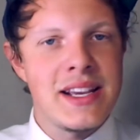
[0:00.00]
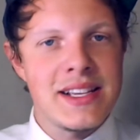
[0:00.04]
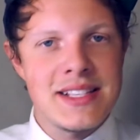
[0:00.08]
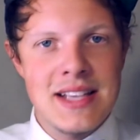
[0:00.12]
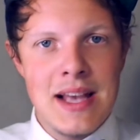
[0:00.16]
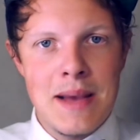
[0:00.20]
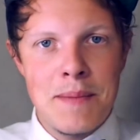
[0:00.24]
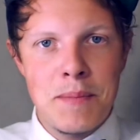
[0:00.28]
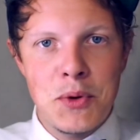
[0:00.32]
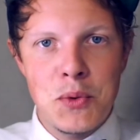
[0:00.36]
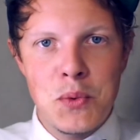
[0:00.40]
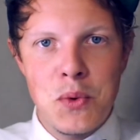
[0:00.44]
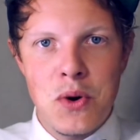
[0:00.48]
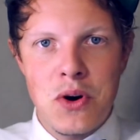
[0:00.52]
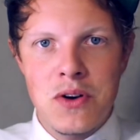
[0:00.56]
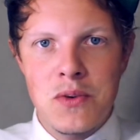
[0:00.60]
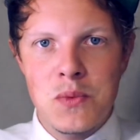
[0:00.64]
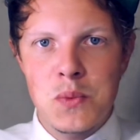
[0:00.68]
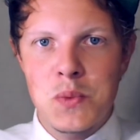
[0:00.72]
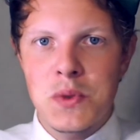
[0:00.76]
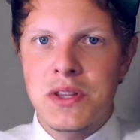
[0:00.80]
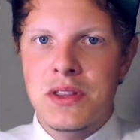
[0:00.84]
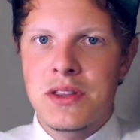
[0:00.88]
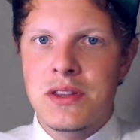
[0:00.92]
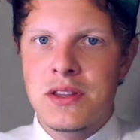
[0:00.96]
An example
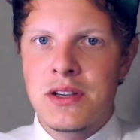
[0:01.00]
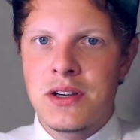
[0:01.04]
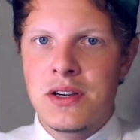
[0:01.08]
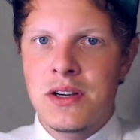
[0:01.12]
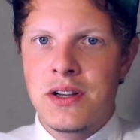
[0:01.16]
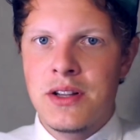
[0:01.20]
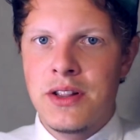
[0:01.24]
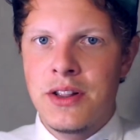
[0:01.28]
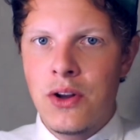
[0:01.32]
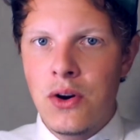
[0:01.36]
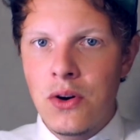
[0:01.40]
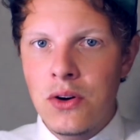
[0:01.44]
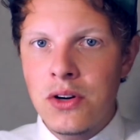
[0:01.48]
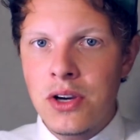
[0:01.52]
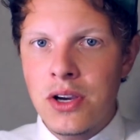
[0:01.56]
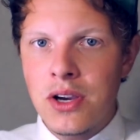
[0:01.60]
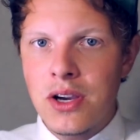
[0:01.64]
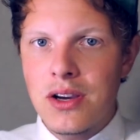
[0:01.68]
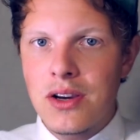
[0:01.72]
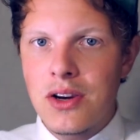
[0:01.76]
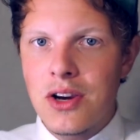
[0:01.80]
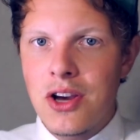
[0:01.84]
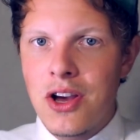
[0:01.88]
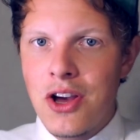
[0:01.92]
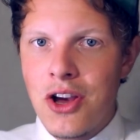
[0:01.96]
word with the
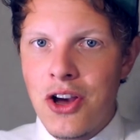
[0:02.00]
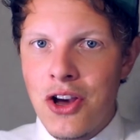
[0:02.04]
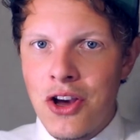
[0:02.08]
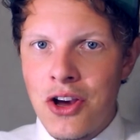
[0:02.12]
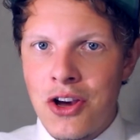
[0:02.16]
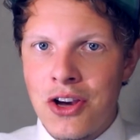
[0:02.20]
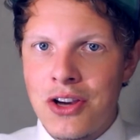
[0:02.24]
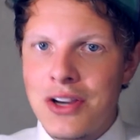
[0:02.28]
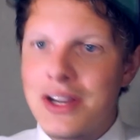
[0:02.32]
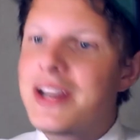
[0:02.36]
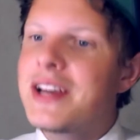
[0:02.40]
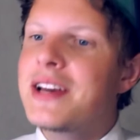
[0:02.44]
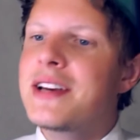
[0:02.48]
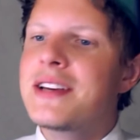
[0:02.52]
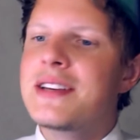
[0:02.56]
long ö